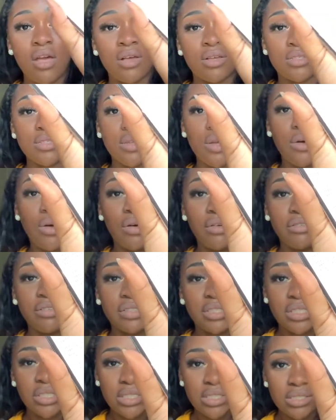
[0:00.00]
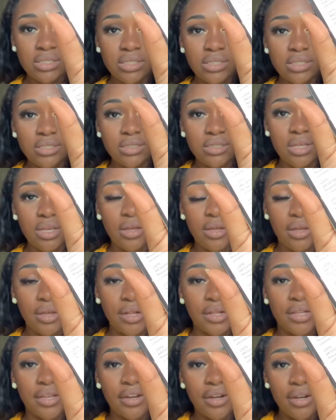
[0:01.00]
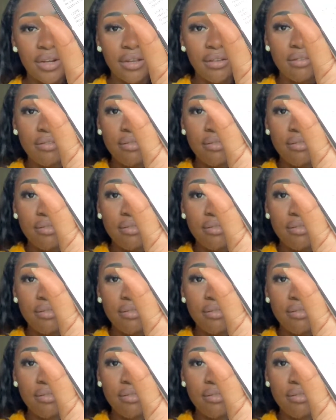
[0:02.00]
So hopefully this is clear enough